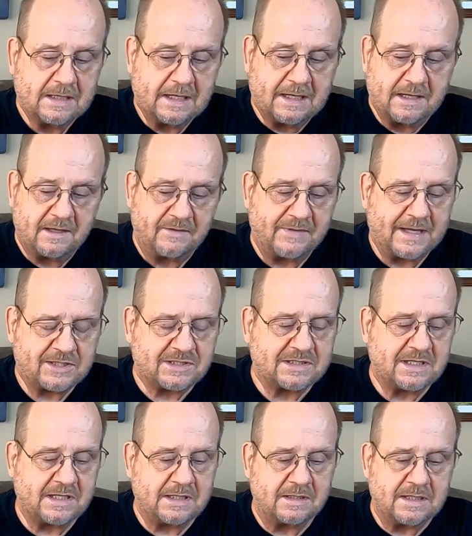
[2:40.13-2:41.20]
That's
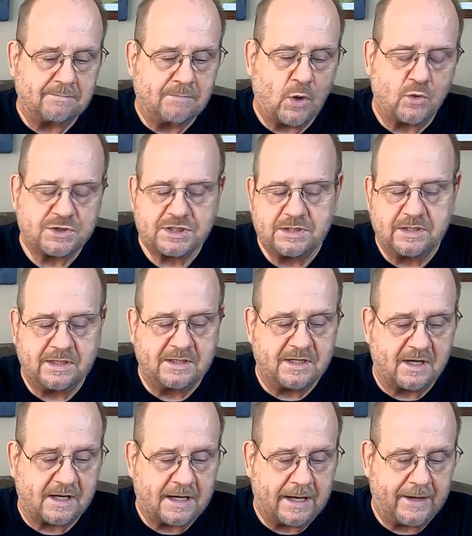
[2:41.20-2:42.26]
a motion
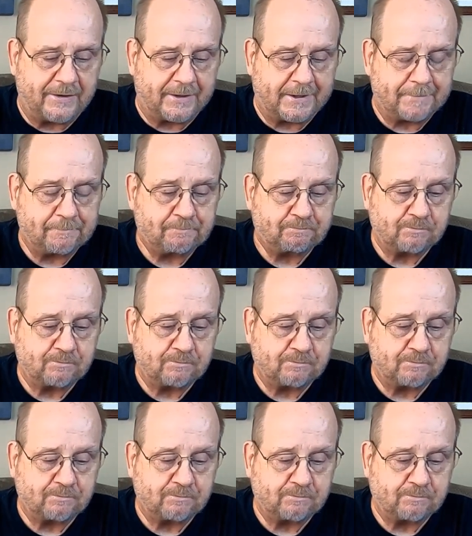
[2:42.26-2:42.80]
indicator.